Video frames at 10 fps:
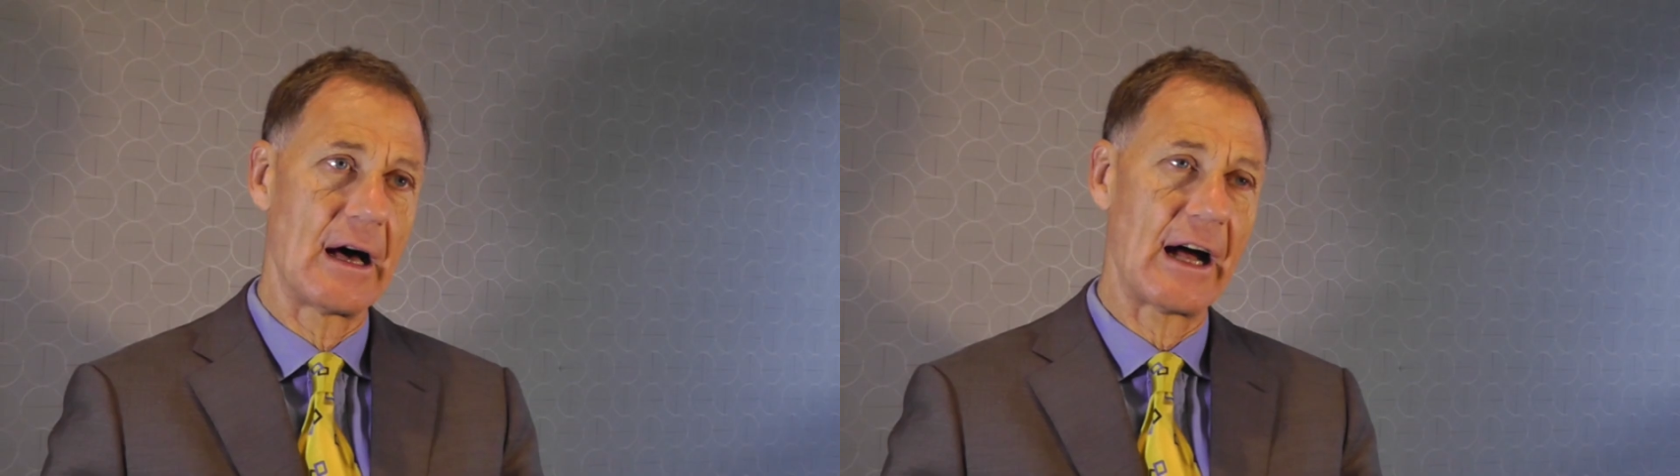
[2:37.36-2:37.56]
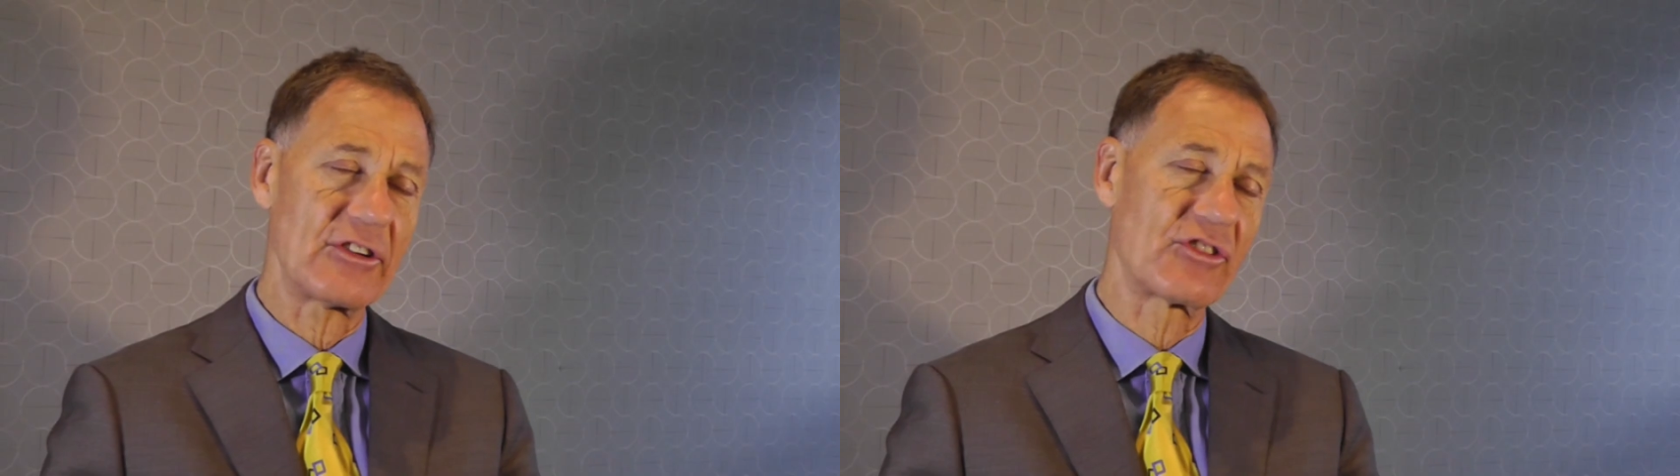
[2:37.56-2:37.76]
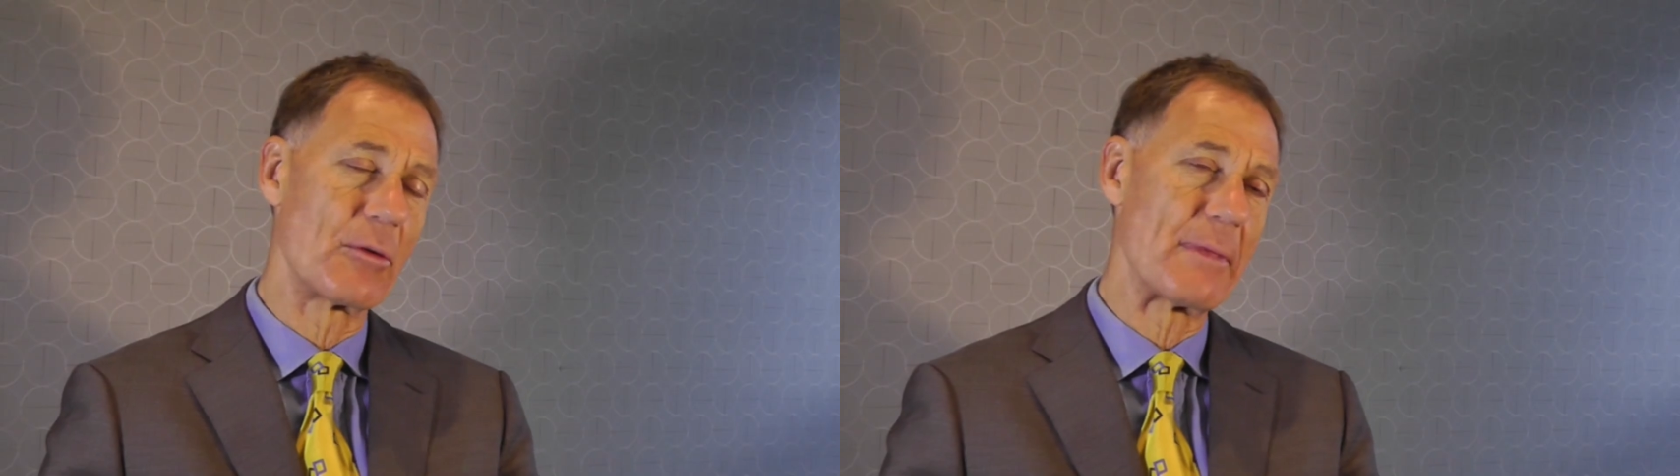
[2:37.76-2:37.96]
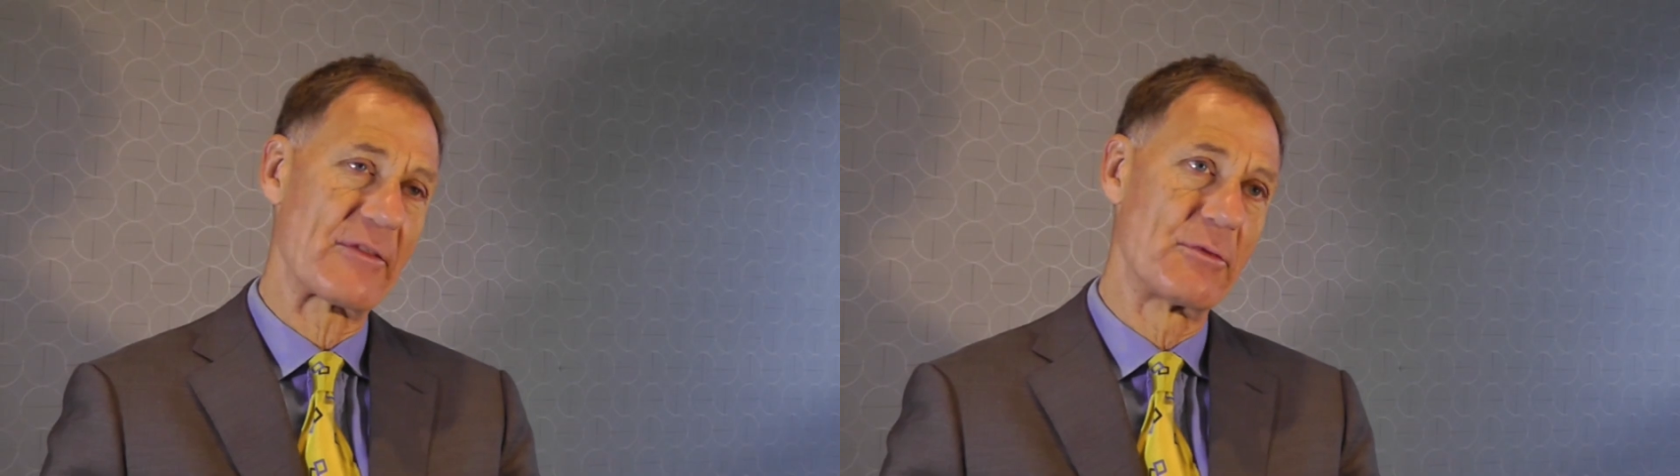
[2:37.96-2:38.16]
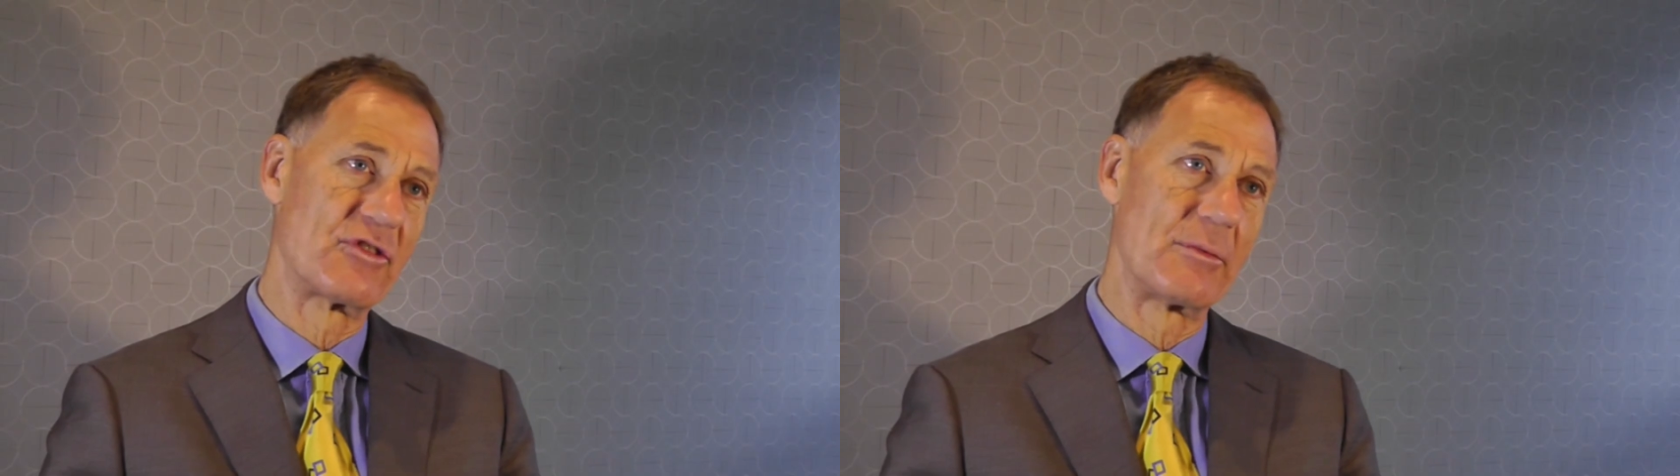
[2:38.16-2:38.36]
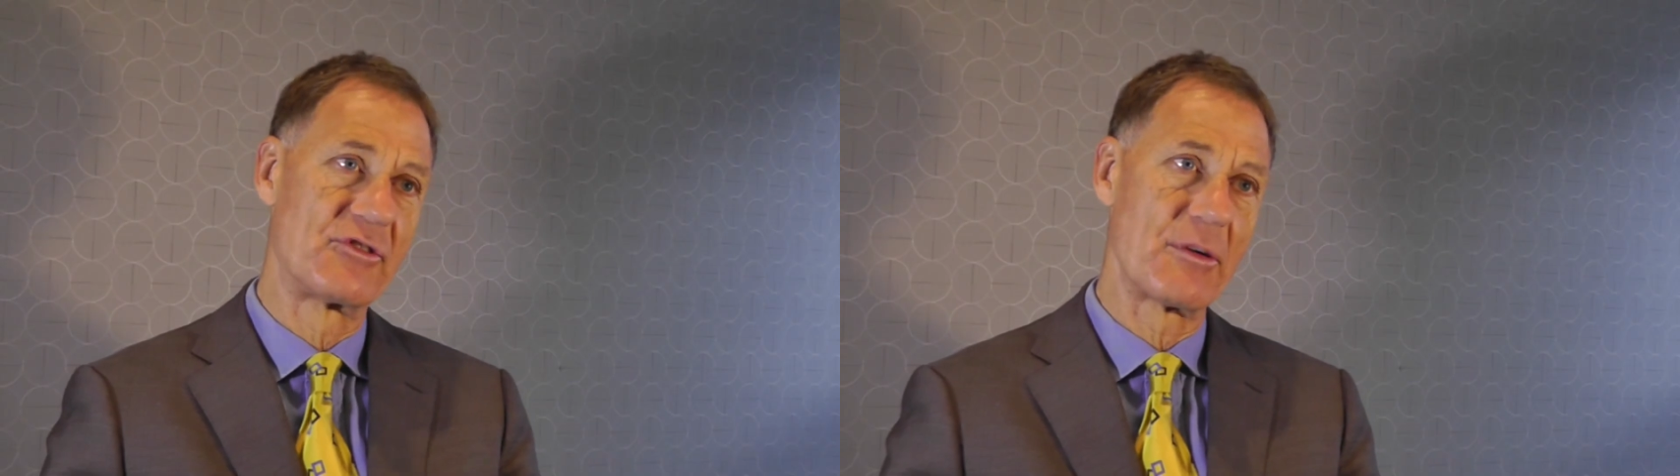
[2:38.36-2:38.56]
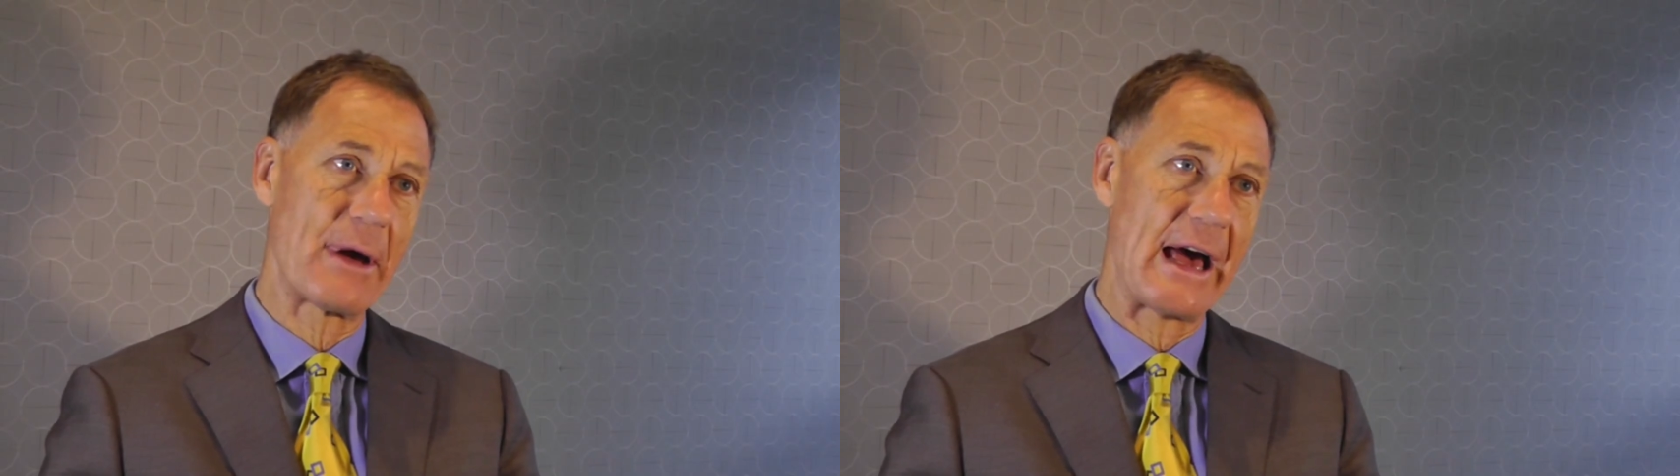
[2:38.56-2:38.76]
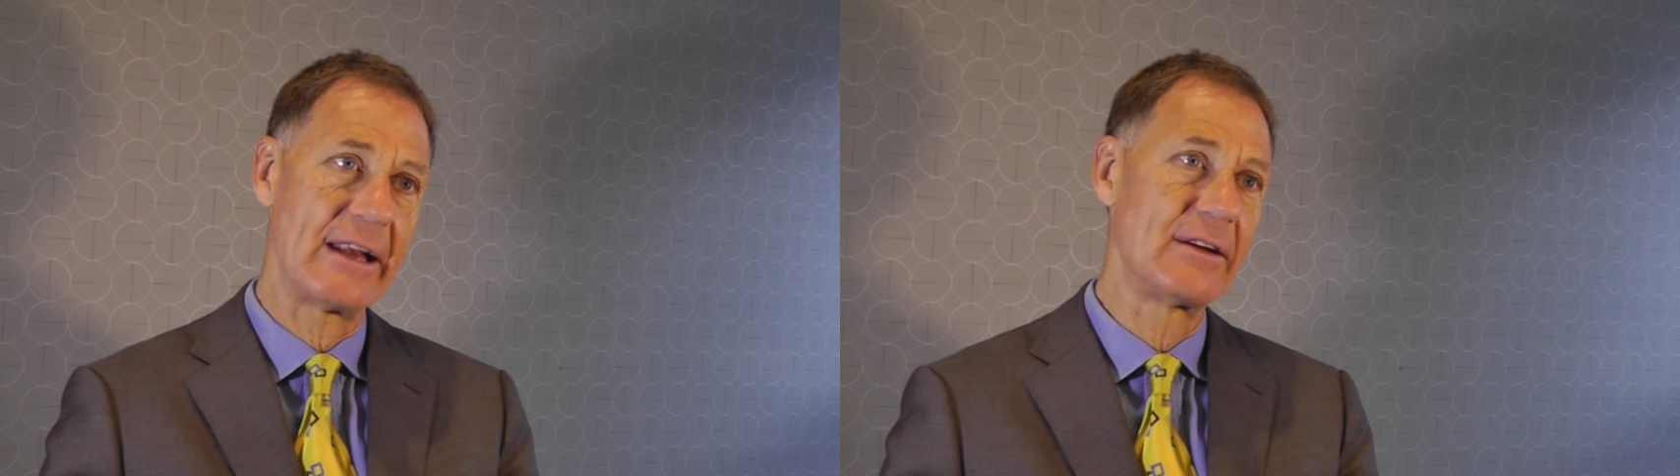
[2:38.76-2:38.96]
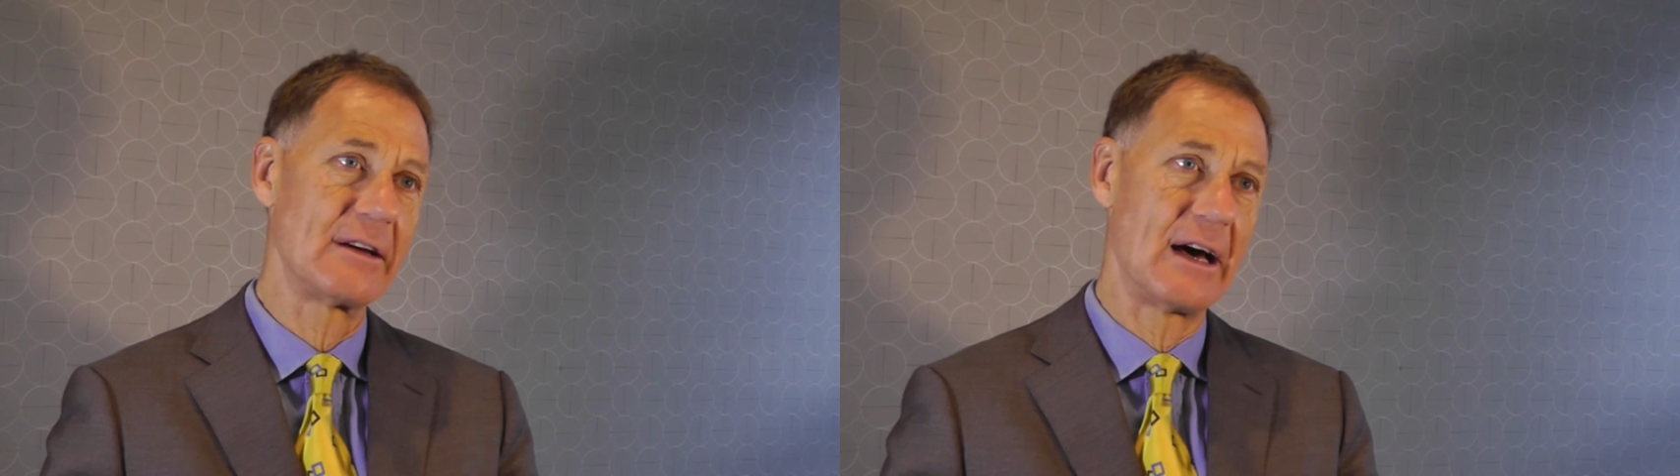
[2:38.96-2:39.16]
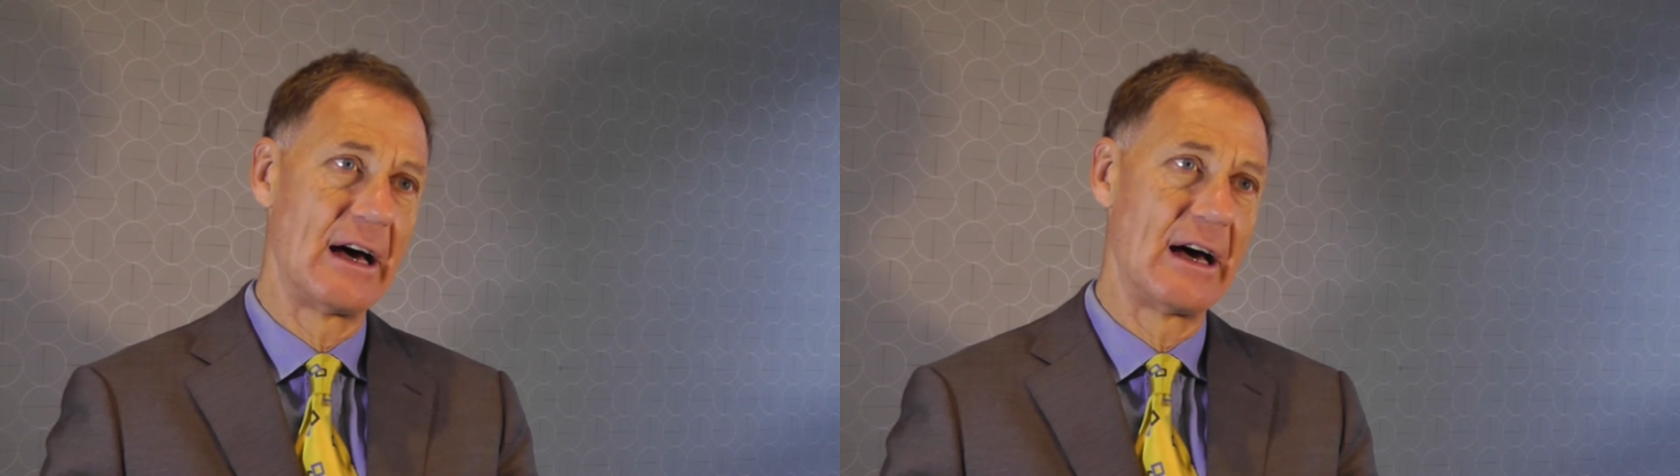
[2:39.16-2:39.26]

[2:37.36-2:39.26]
I just got back from a trip to Japan.